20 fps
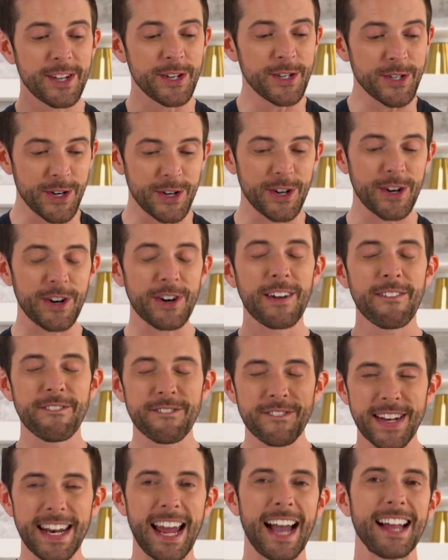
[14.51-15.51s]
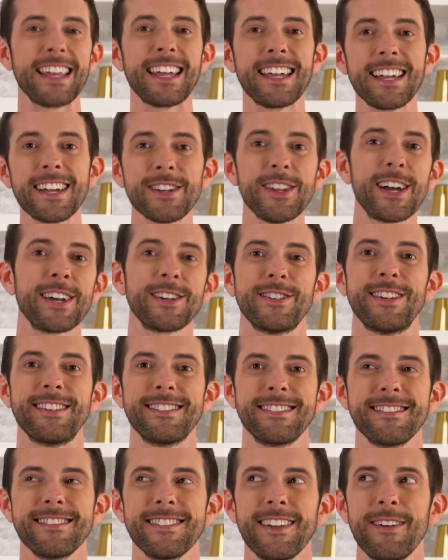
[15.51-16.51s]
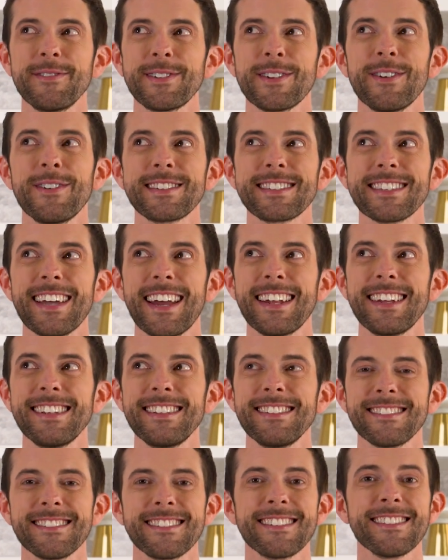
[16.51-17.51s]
sugar finale collection. I'm so excited.